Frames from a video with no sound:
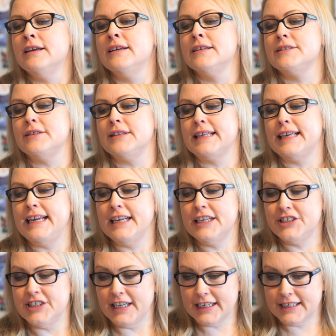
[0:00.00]
So the
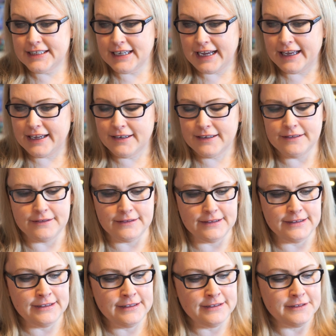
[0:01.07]
ketogenic diet,
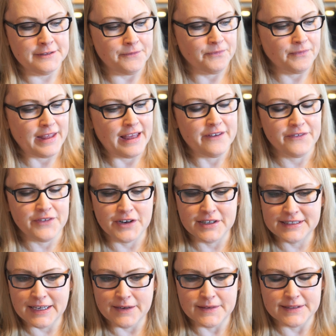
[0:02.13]
at
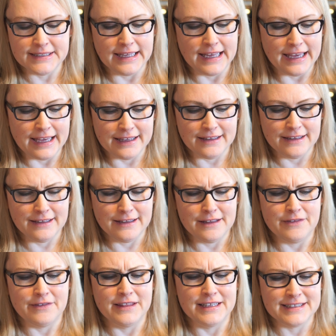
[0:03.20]
first I was like,
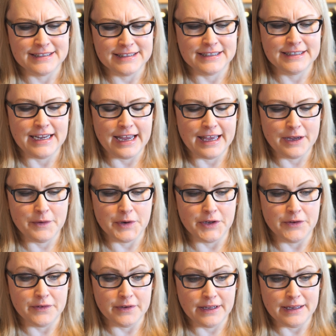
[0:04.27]
this is a diet where
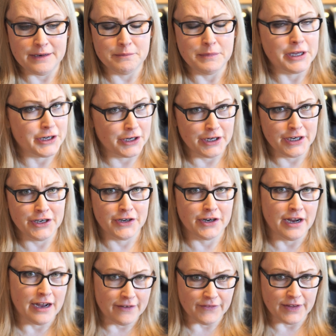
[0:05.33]
you eat butter in your
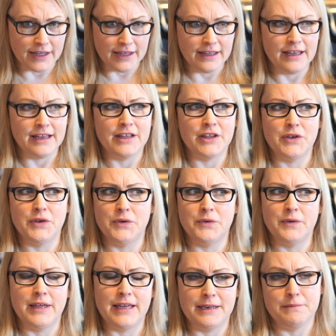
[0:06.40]
coffee and
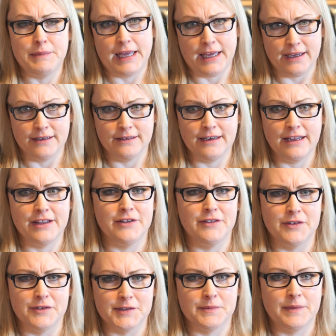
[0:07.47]
you eat bacon and you
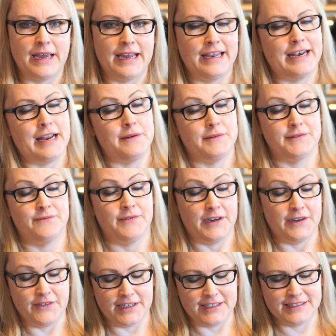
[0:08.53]
lose weight. And I was
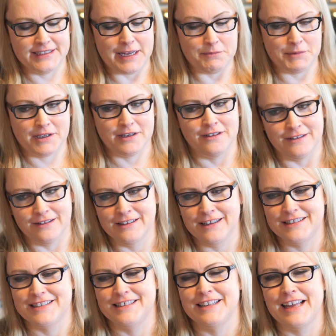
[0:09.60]
very, very skeptical,
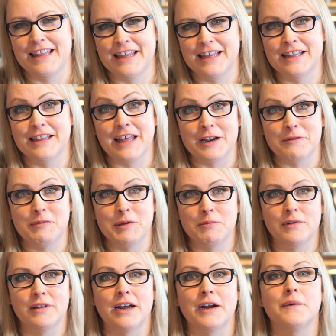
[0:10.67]
as I think a lot of
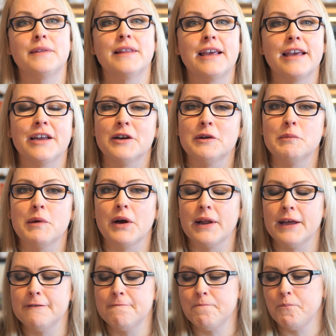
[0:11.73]
people are when they hear about
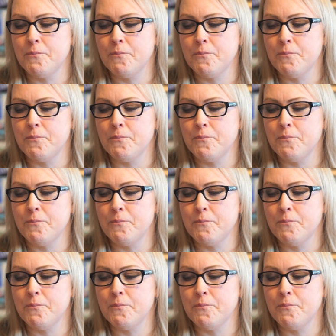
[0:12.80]
it.